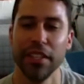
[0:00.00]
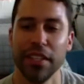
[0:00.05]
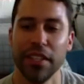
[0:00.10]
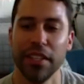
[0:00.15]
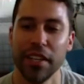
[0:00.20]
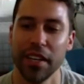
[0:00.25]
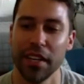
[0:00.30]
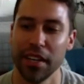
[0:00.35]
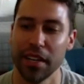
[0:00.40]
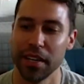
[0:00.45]

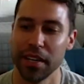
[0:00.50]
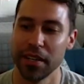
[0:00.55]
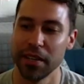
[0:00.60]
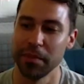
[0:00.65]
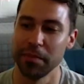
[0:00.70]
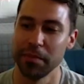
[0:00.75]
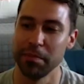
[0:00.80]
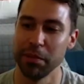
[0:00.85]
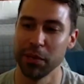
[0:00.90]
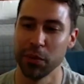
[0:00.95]

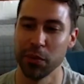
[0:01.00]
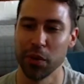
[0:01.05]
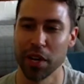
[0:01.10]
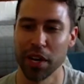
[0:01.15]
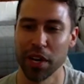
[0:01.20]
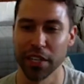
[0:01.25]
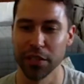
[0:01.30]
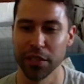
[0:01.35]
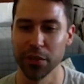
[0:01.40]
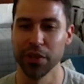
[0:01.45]
but what
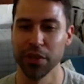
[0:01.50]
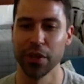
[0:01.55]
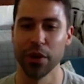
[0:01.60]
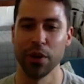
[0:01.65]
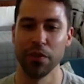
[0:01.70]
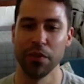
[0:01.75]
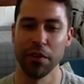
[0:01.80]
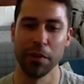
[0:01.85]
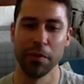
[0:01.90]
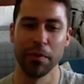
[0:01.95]
I do know
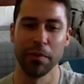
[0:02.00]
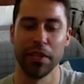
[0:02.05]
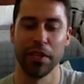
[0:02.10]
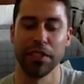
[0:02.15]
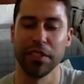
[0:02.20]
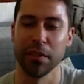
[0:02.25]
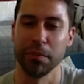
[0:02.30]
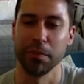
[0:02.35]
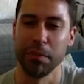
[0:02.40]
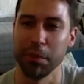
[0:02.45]
of him, I
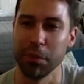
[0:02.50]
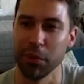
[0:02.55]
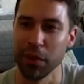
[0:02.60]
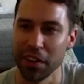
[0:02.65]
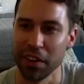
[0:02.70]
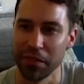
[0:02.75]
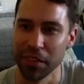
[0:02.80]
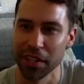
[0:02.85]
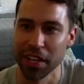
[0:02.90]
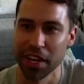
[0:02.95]
think people
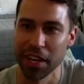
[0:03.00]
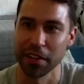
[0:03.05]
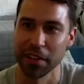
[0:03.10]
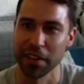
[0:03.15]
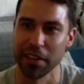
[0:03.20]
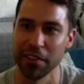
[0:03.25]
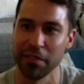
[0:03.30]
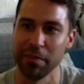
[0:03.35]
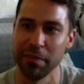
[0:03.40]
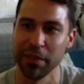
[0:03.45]
have a lot
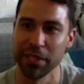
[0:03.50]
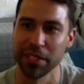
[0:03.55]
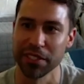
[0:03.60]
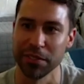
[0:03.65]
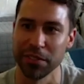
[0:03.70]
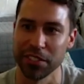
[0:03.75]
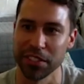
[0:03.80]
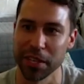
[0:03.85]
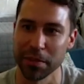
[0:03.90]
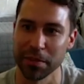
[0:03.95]
of
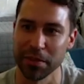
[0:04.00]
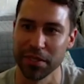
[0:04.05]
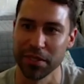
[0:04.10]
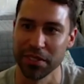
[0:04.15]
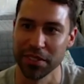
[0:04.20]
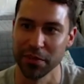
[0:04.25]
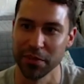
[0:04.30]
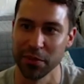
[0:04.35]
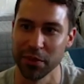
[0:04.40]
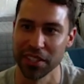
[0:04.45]
misconceptions
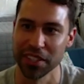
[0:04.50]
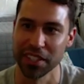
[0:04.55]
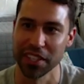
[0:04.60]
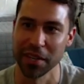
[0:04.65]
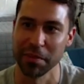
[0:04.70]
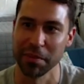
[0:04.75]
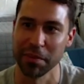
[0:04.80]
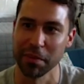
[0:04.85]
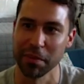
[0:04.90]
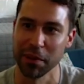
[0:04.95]
of what type
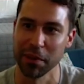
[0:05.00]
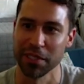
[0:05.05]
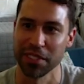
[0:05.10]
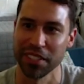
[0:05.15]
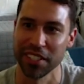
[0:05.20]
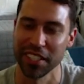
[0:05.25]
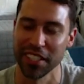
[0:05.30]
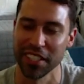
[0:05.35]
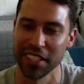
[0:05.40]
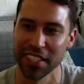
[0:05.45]
of person
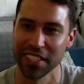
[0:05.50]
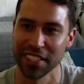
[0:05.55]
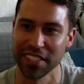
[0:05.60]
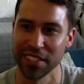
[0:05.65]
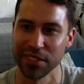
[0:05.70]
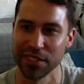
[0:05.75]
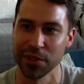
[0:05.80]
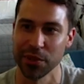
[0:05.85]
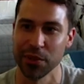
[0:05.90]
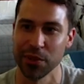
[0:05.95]
he is
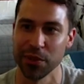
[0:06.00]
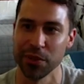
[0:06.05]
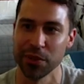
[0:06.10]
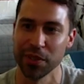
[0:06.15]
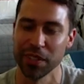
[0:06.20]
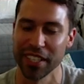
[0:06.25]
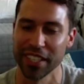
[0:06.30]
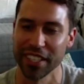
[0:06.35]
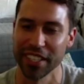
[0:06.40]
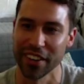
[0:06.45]
and who,
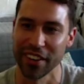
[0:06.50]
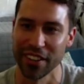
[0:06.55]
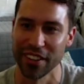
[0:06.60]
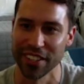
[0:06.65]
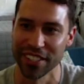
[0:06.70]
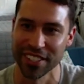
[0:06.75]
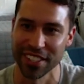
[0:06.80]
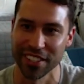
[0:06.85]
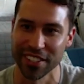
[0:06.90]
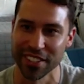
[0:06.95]
like, all
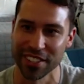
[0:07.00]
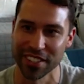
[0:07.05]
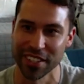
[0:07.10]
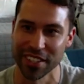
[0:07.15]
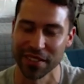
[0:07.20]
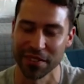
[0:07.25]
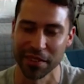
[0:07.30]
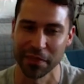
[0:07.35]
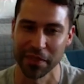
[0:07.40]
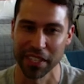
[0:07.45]
this other
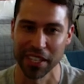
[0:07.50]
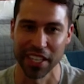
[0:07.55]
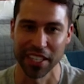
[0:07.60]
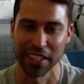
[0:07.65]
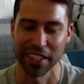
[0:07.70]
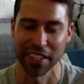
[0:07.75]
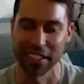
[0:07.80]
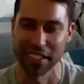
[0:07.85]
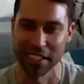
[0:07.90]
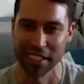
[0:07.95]
stuff. I mean, I
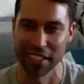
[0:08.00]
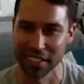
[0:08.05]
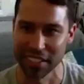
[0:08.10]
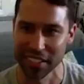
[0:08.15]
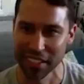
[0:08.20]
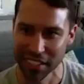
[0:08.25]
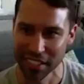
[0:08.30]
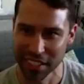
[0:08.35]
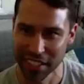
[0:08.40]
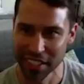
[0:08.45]
think he
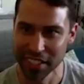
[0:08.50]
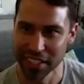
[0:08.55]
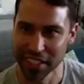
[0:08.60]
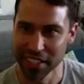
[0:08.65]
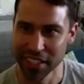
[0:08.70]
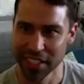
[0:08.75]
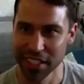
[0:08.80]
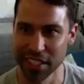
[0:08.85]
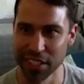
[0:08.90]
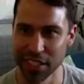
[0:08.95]

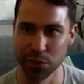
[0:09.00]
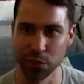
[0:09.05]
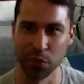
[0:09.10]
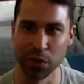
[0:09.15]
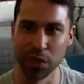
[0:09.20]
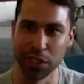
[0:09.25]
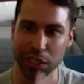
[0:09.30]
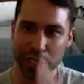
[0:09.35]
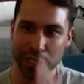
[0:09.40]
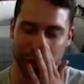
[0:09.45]
is
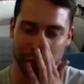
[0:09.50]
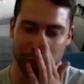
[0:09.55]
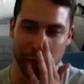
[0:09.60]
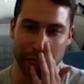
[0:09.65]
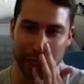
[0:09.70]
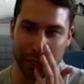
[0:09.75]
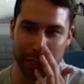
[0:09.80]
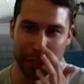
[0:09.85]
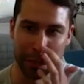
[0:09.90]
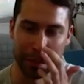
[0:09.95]
really sweet
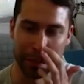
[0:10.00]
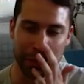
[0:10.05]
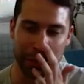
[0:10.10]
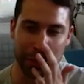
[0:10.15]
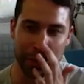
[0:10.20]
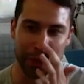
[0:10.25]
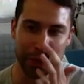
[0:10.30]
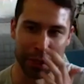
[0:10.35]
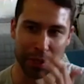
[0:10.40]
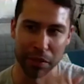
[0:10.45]
to the people
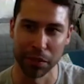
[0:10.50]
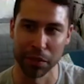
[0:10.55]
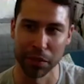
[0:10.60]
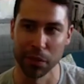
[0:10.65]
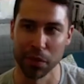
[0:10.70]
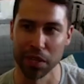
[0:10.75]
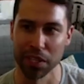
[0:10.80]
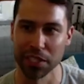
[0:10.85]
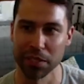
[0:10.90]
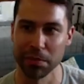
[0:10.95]
he
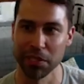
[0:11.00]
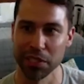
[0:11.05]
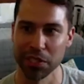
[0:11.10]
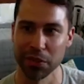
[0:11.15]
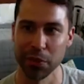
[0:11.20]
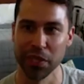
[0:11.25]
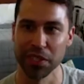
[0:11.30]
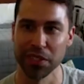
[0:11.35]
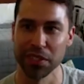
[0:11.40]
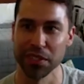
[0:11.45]
wants to be
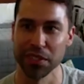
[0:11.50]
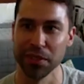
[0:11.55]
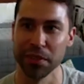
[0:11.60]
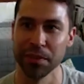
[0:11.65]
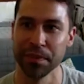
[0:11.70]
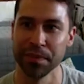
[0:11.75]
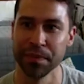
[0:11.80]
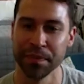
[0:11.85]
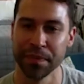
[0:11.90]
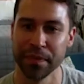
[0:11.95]
sweet to.
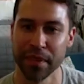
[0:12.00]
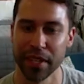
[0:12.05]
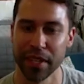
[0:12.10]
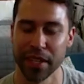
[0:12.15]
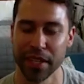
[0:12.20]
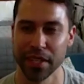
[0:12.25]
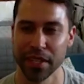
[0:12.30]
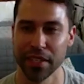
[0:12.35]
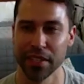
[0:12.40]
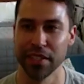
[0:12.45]

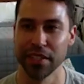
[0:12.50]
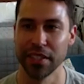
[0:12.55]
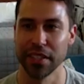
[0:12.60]
And